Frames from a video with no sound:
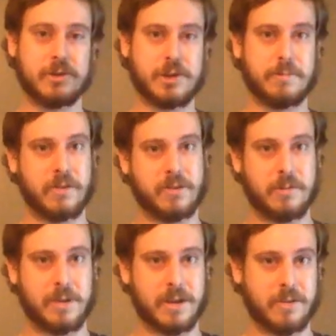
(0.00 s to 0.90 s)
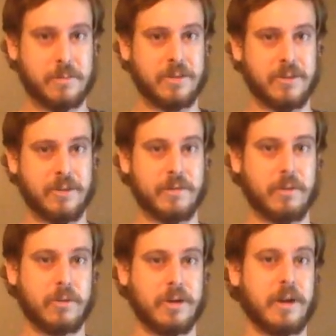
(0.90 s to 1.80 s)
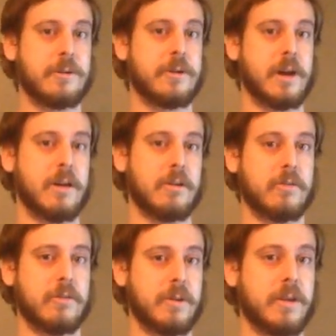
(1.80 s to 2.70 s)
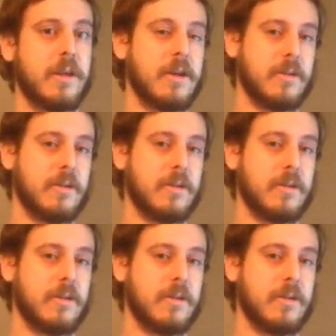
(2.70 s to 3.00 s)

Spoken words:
shipping is going to be expensive. It was $100 for me.